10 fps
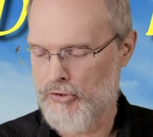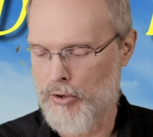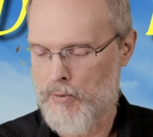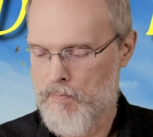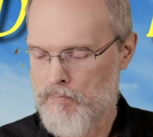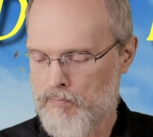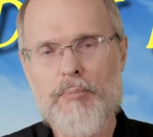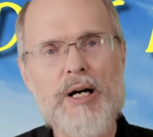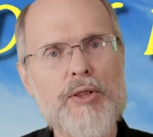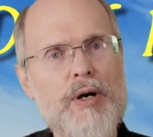so now,
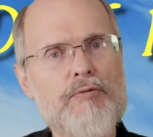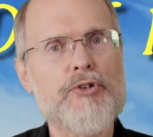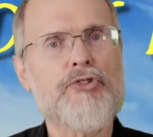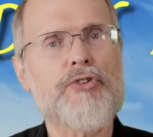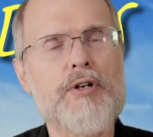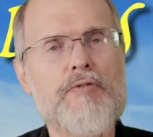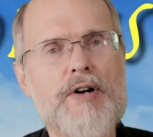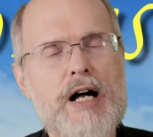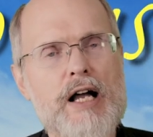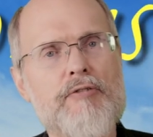by the way, verse
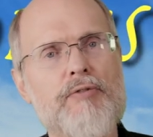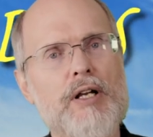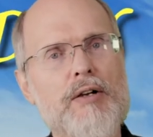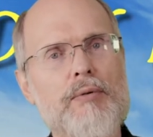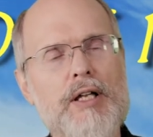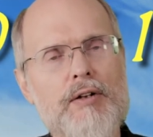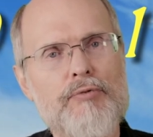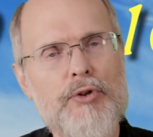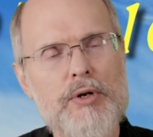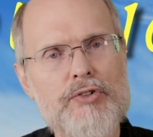35
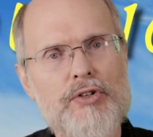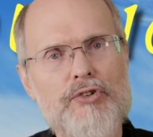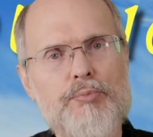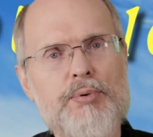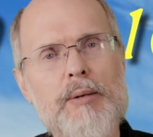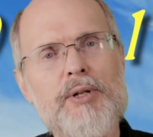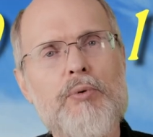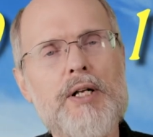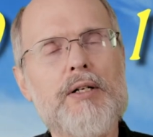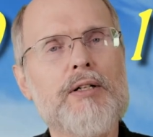and uh, 36, probably
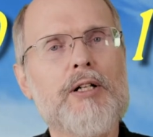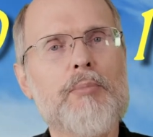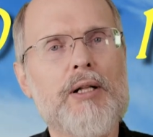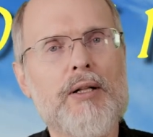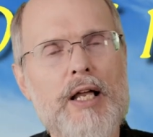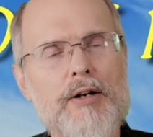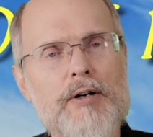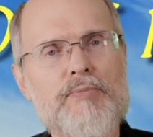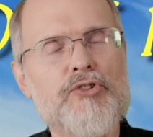written a little bit later,